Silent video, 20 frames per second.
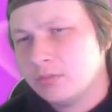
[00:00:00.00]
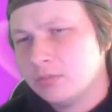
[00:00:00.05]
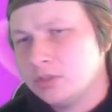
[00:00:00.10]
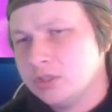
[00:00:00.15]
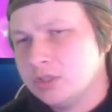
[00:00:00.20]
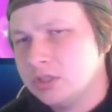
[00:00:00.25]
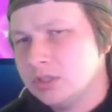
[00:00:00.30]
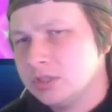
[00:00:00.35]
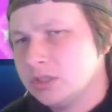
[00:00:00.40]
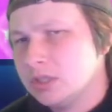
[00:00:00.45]

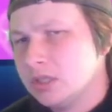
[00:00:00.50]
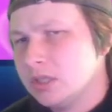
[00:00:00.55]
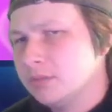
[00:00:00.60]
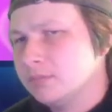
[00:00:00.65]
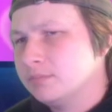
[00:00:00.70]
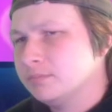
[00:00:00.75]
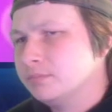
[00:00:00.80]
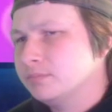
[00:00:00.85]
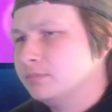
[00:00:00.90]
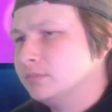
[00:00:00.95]
which is um,
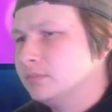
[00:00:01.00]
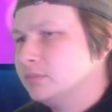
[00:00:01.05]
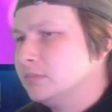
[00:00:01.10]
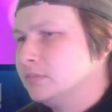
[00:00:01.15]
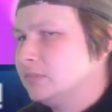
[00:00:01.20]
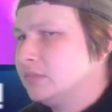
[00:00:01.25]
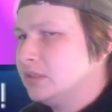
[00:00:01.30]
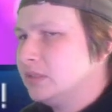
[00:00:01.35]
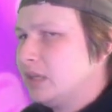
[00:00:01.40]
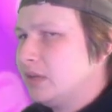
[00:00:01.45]

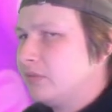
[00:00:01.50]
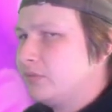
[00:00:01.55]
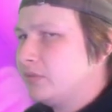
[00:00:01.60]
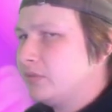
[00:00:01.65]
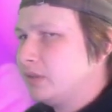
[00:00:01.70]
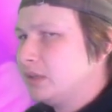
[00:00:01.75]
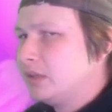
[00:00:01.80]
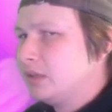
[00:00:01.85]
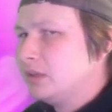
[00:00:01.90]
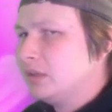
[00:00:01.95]

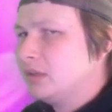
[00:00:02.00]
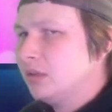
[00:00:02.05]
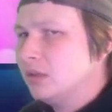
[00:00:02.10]
definitely,